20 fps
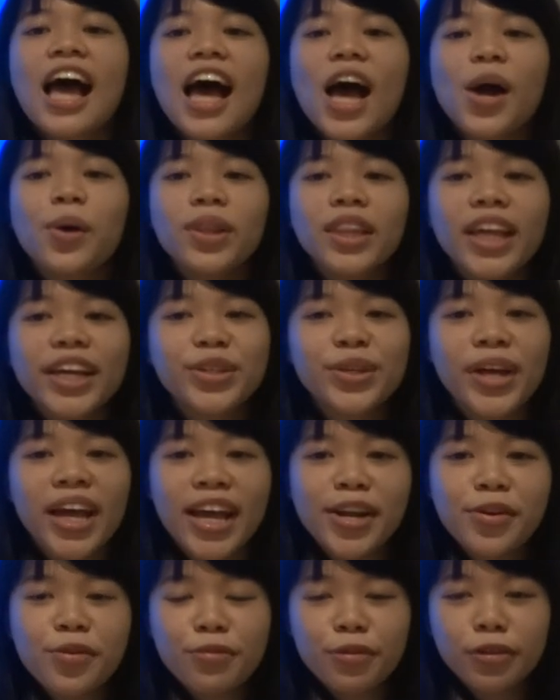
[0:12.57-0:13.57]
I would like to
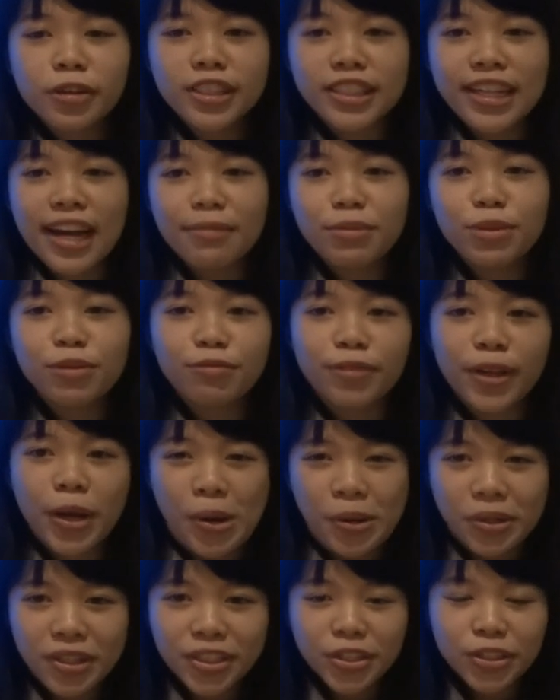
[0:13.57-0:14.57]
hand over your time to
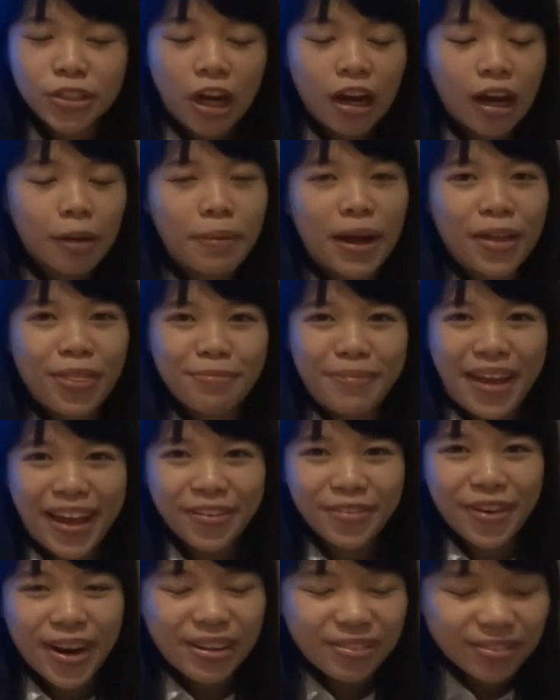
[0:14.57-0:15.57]
Fiona to talk about the
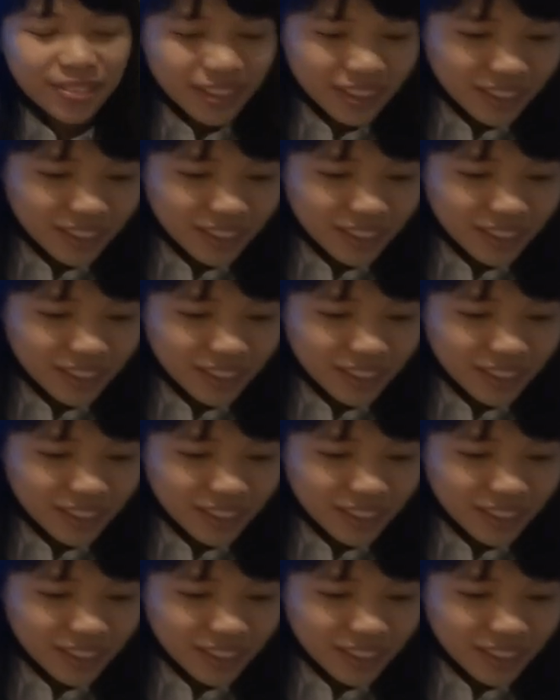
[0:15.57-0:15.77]
background.